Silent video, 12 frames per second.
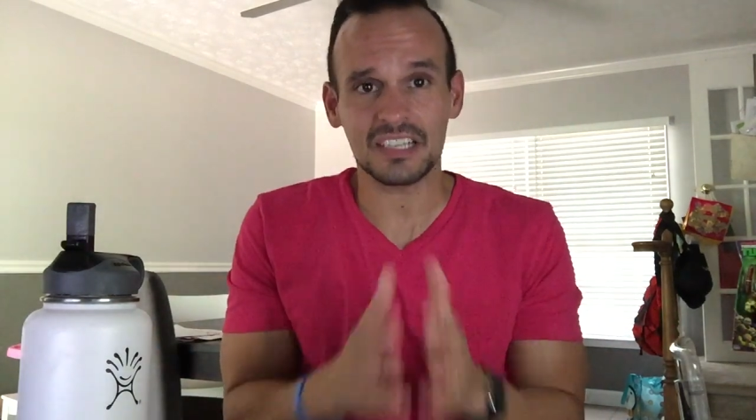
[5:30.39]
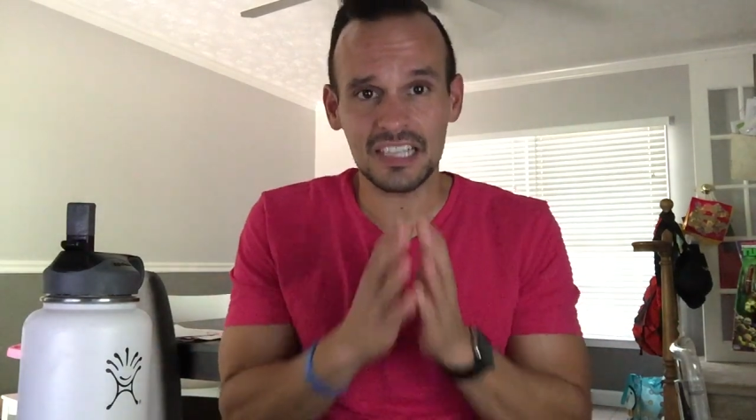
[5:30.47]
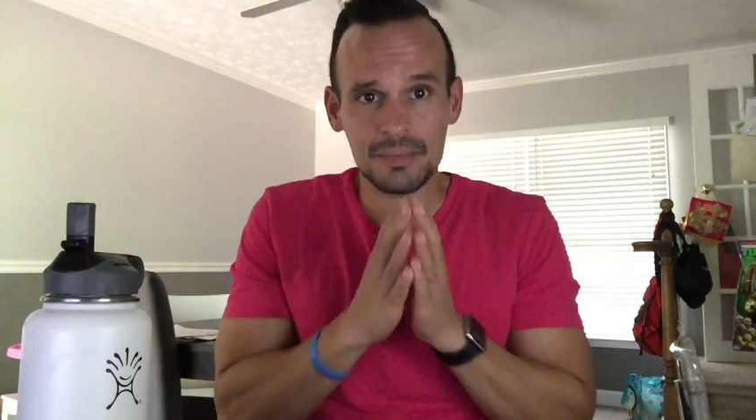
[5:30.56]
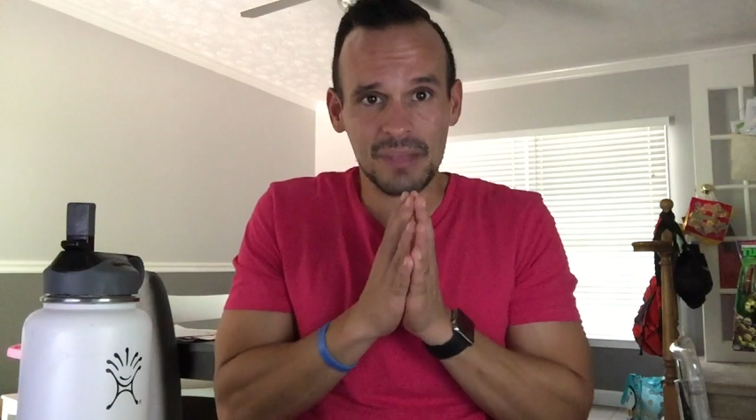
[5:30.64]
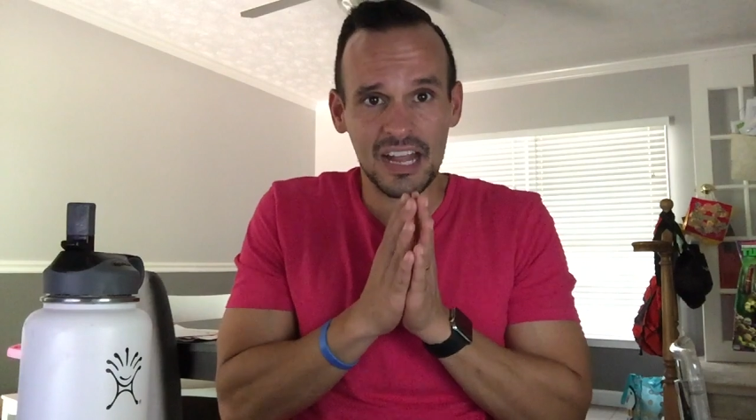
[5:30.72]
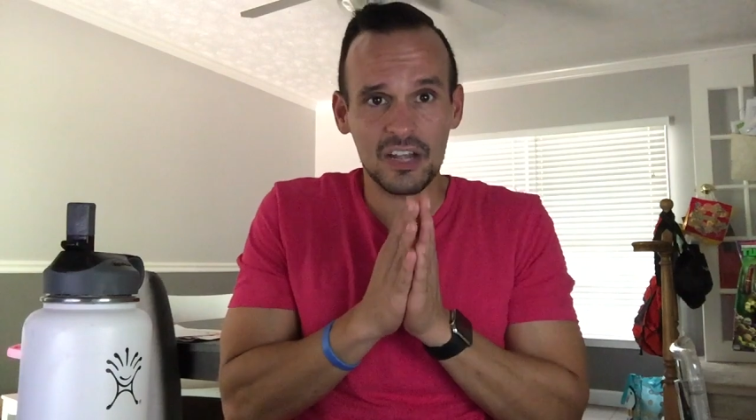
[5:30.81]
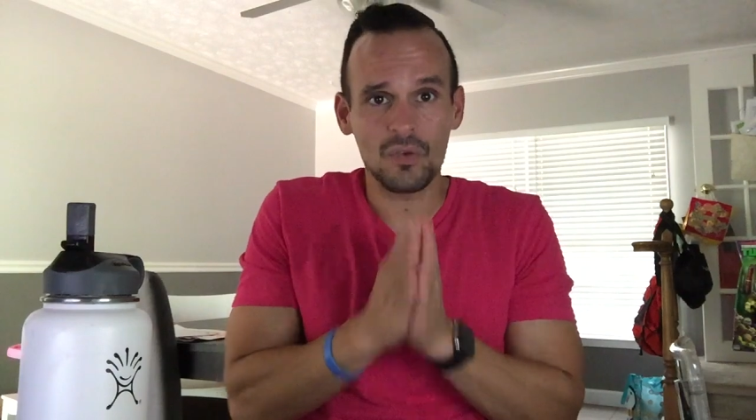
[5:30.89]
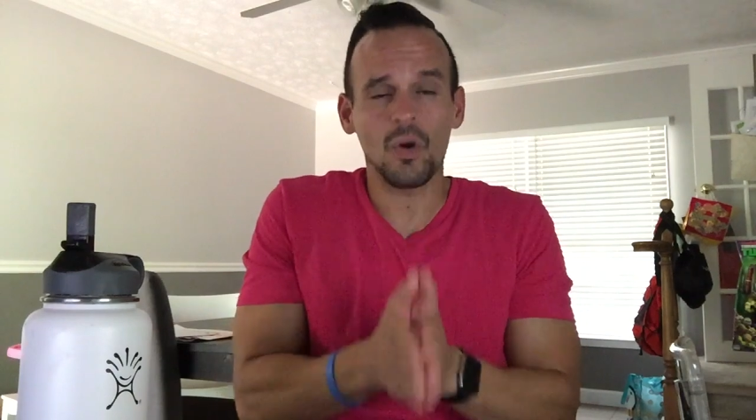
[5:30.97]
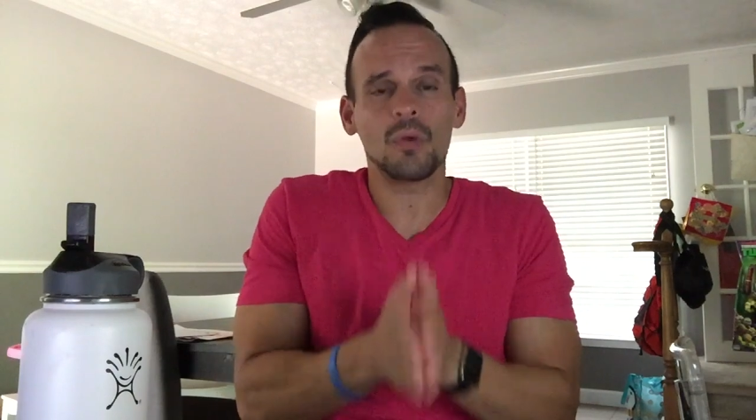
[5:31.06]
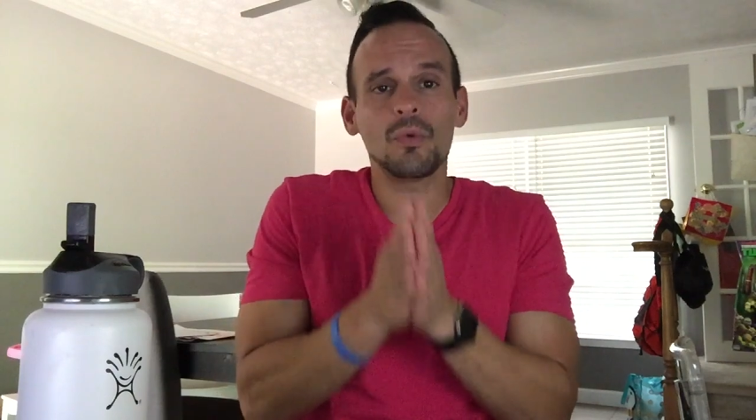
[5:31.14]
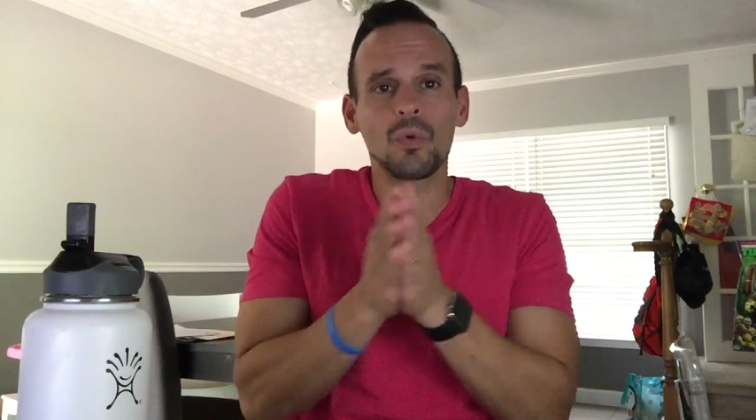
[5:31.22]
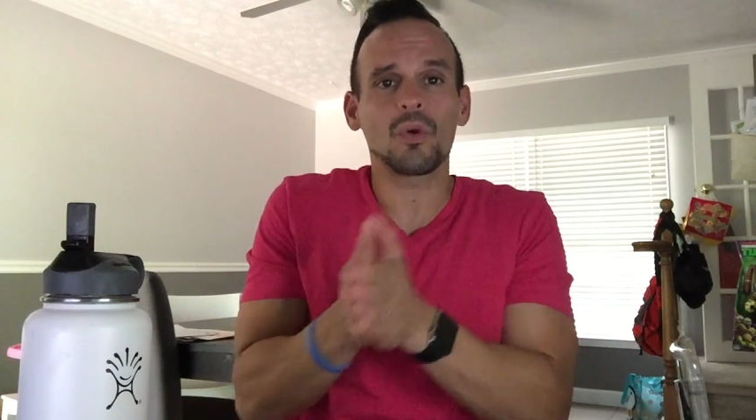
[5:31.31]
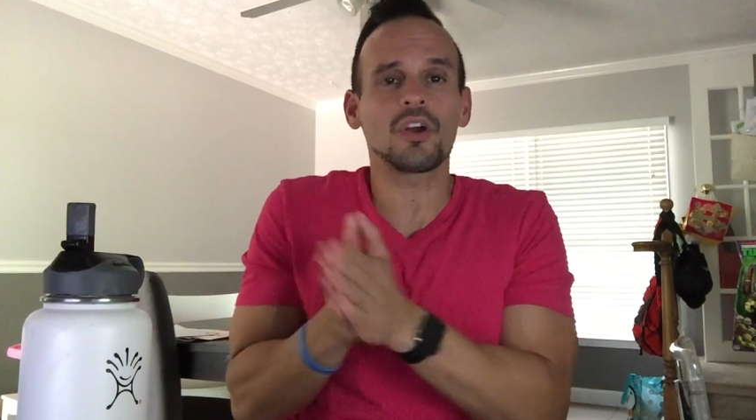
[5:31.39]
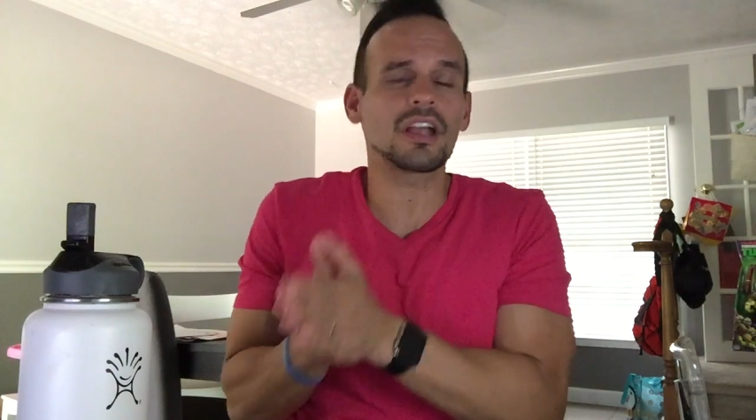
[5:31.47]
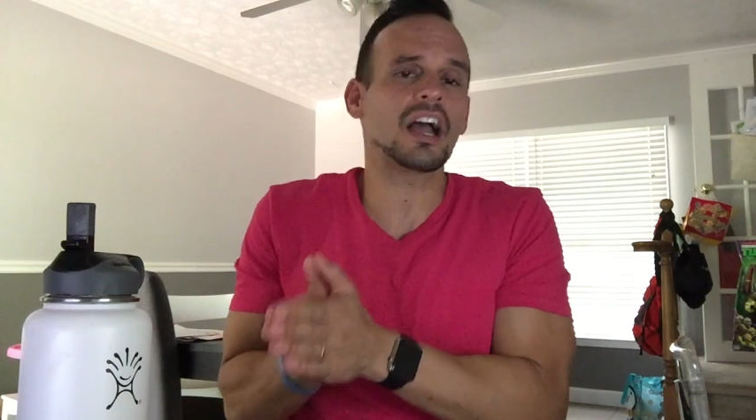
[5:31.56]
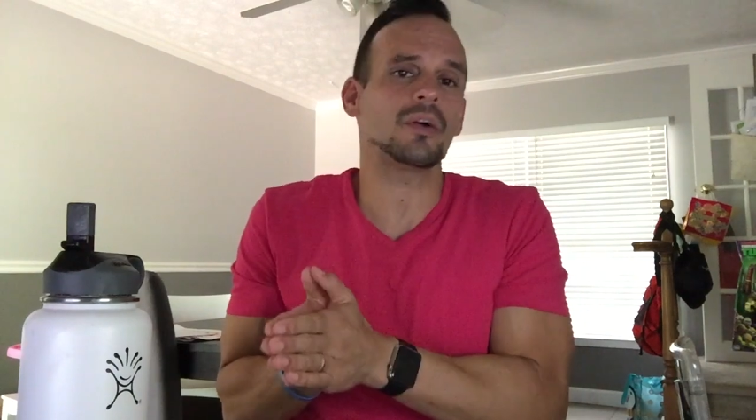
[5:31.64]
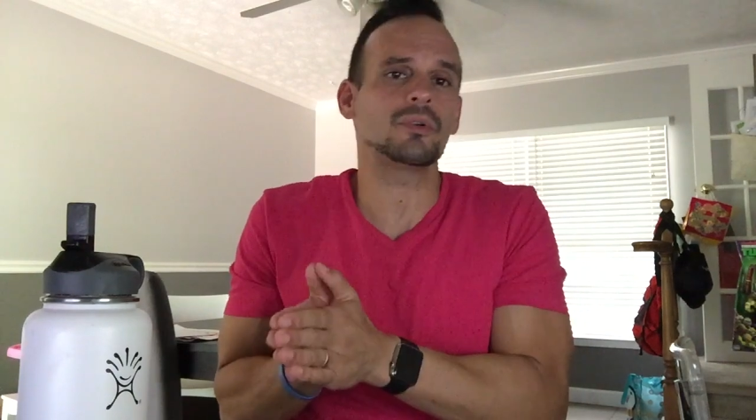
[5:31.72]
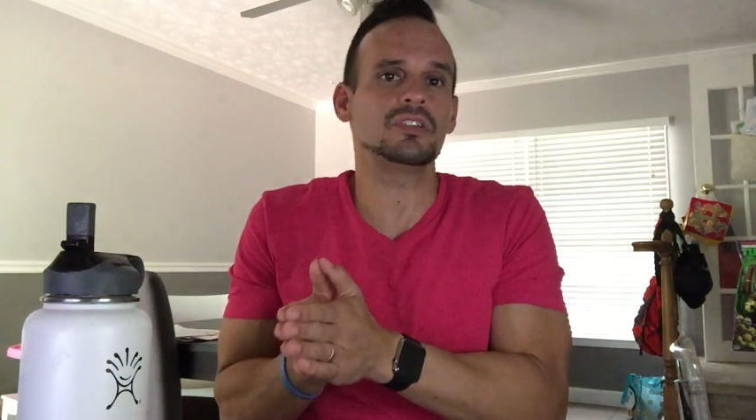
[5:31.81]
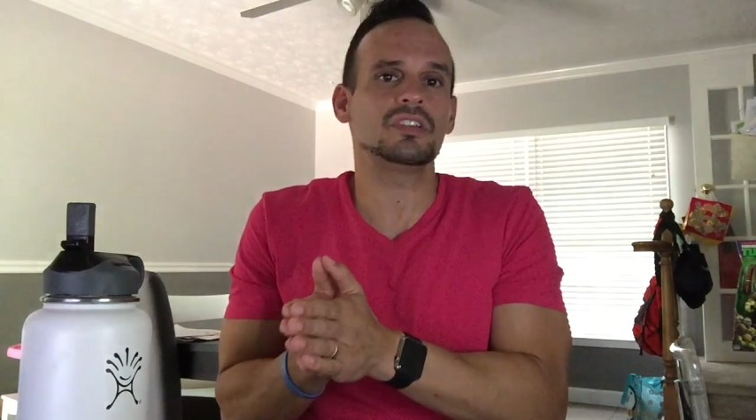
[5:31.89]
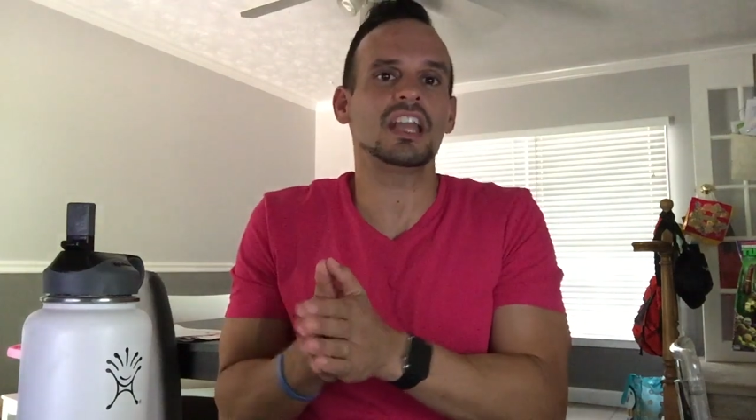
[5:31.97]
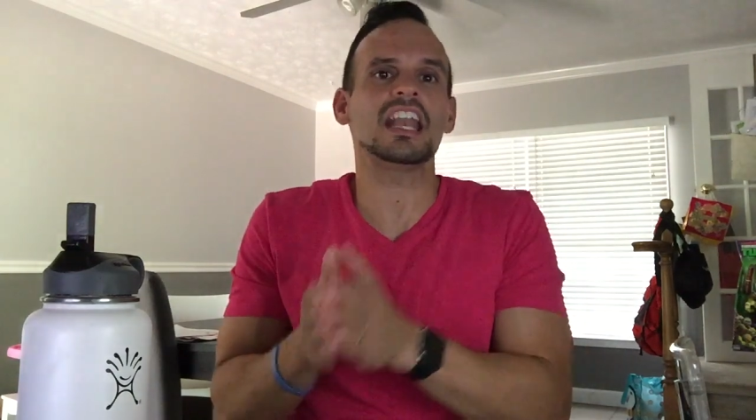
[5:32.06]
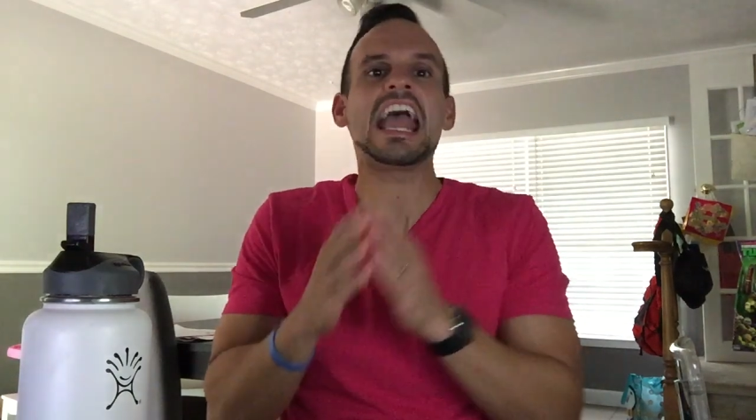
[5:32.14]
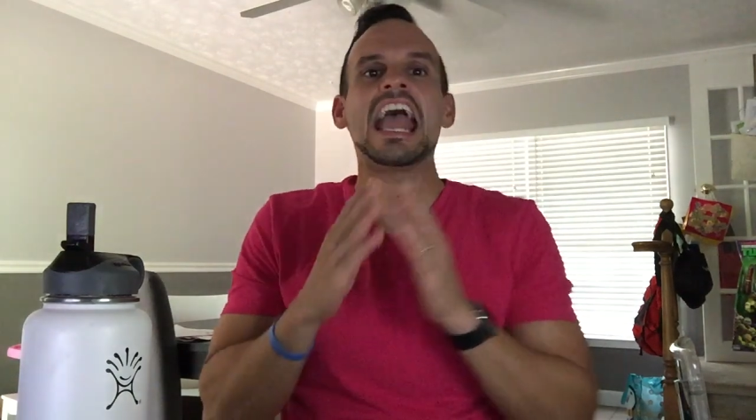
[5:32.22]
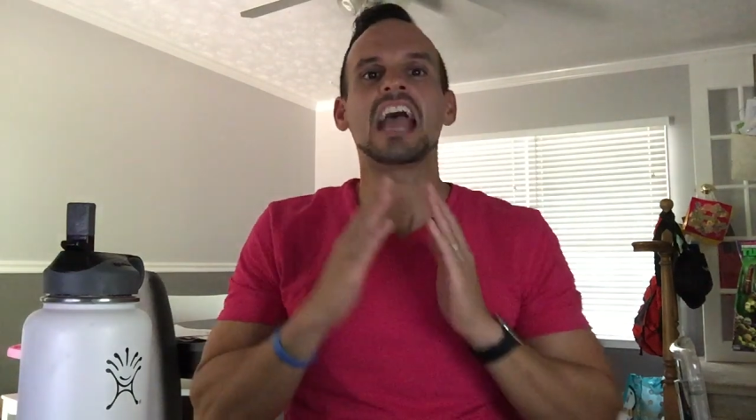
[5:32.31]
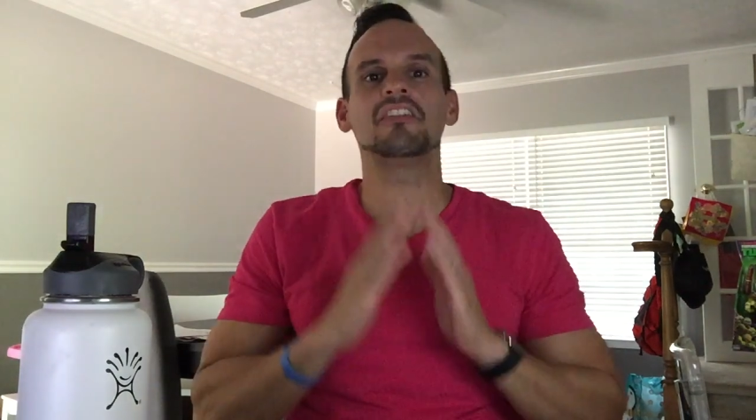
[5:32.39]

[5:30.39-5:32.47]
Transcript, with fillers: I did my normal workout routine